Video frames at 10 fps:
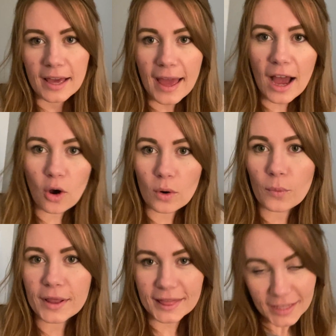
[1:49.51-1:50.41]
out
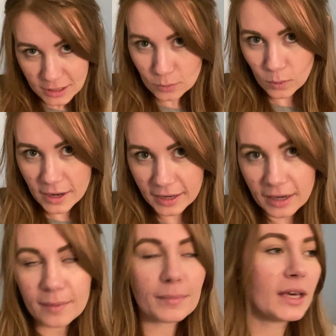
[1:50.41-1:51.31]
with this
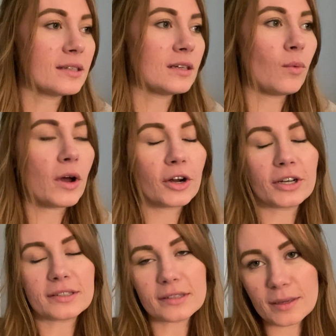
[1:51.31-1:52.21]
one because I want her
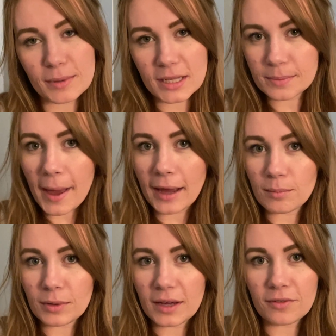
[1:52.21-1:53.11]
to sleep in this pack and
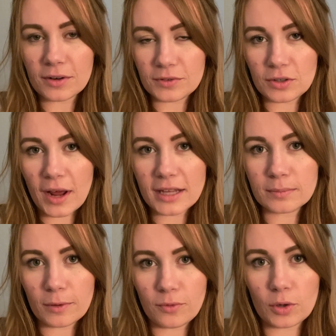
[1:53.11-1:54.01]
play for a few nights
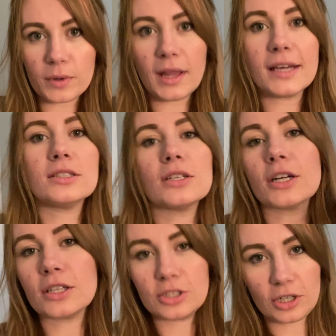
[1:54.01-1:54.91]
before we start
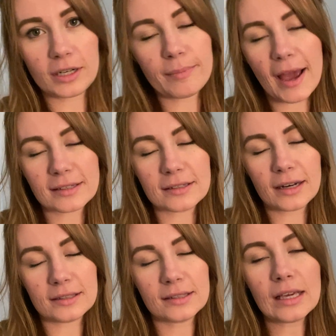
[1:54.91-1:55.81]
the journey back to
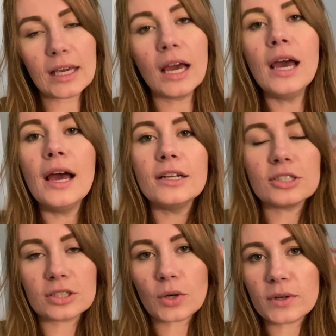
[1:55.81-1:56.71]
Tennessee,
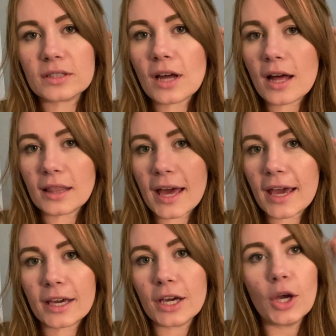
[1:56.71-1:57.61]
just so it's not like